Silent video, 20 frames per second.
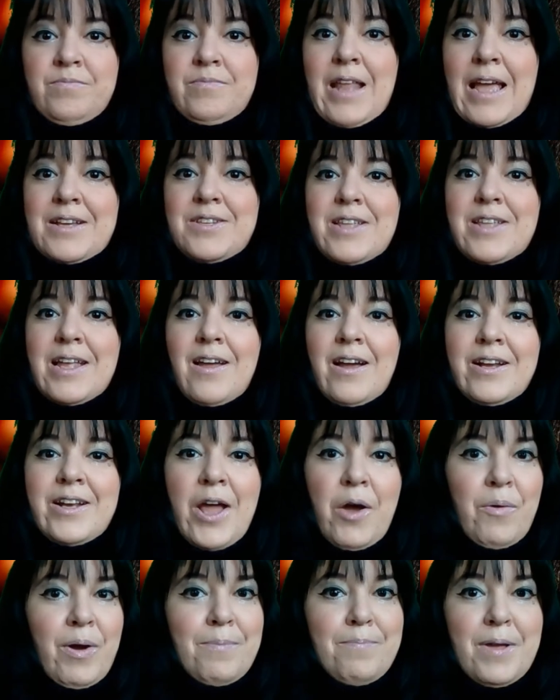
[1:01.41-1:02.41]
Next thing I
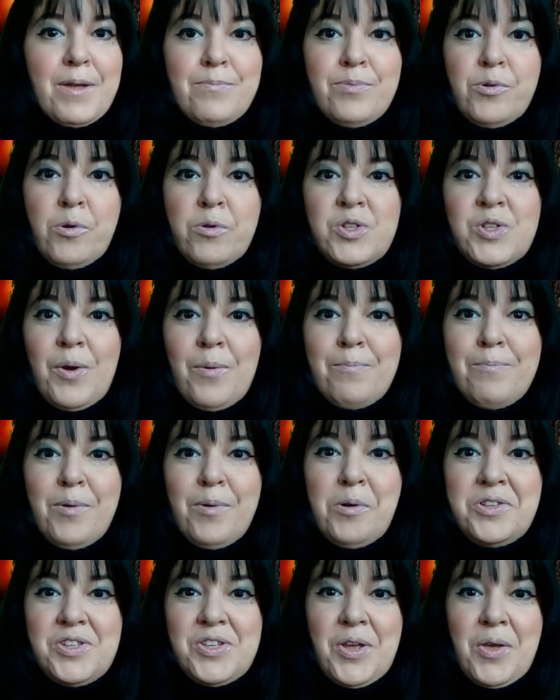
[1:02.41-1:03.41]
know, I'm being brought on
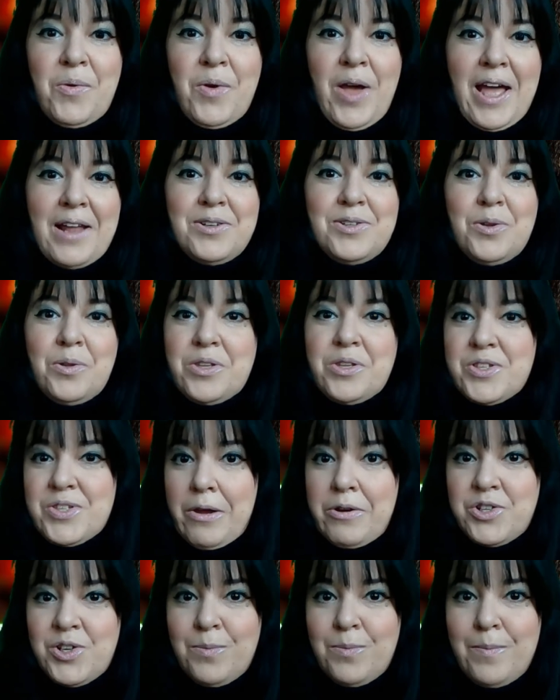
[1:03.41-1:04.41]
board to handle the
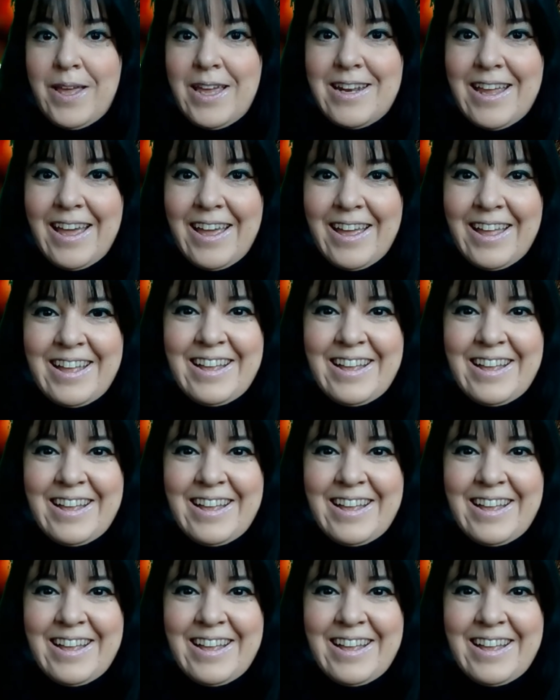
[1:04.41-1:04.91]
social media